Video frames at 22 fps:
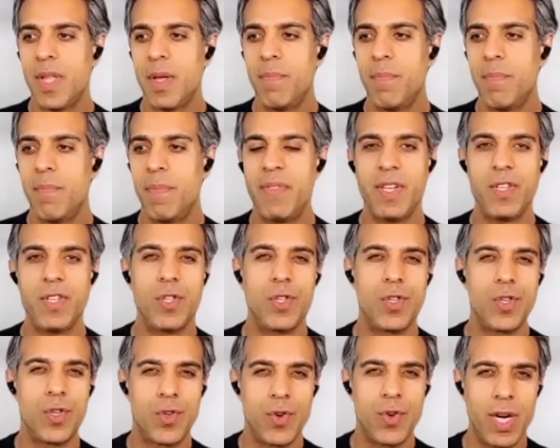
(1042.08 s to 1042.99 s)
but they
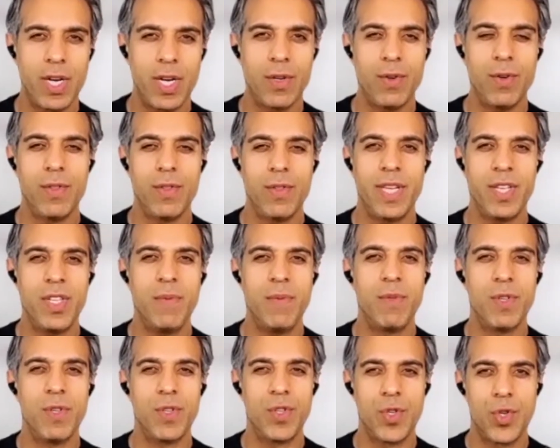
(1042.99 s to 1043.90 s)
struggle, they seem
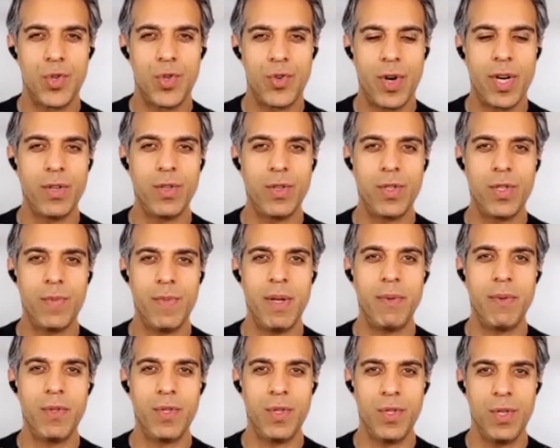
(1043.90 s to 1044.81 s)
to struggle to be
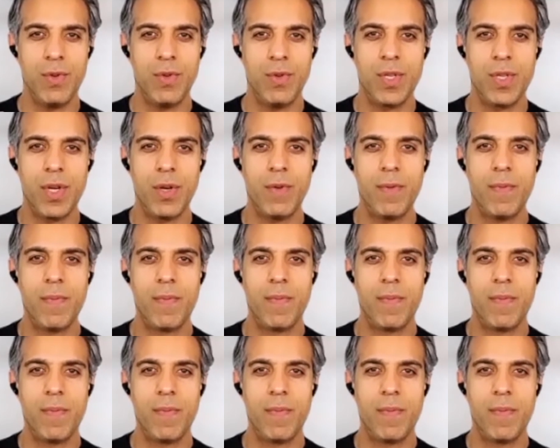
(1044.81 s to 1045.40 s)
able to do so.